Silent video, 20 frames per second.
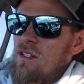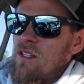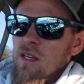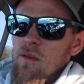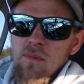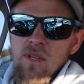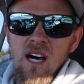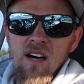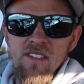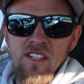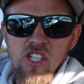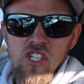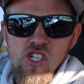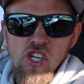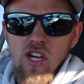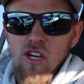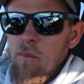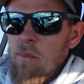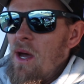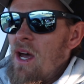deep diving
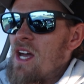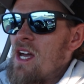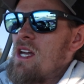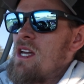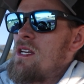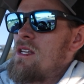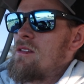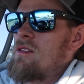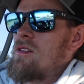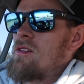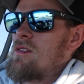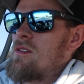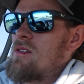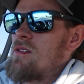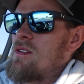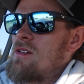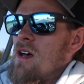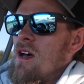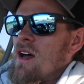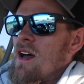jerk
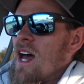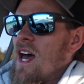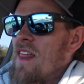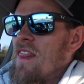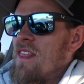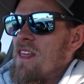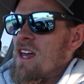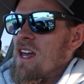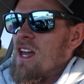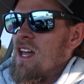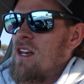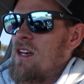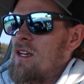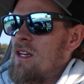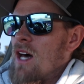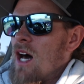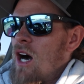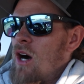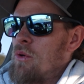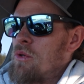baits, and
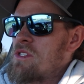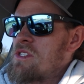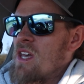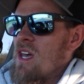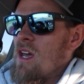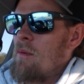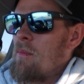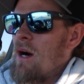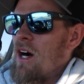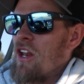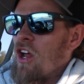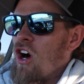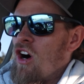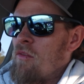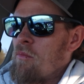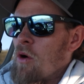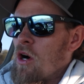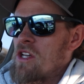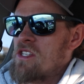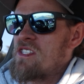then I would say about
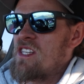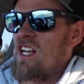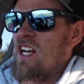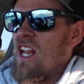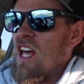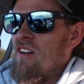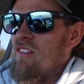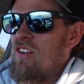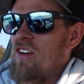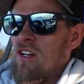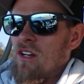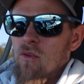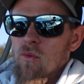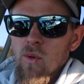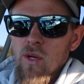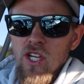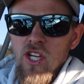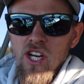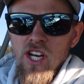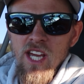half past 11
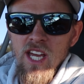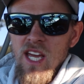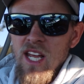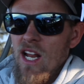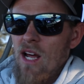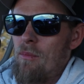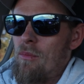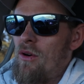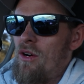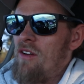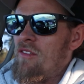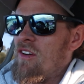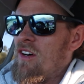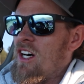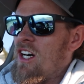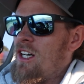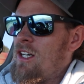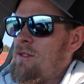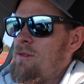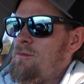we're gonna hit up
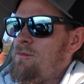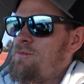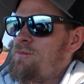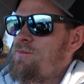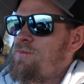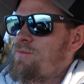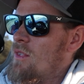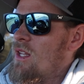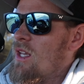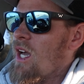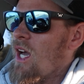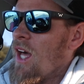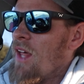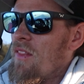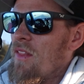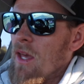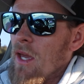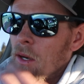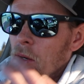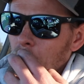river
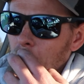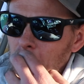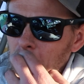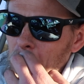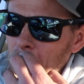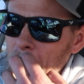and then we're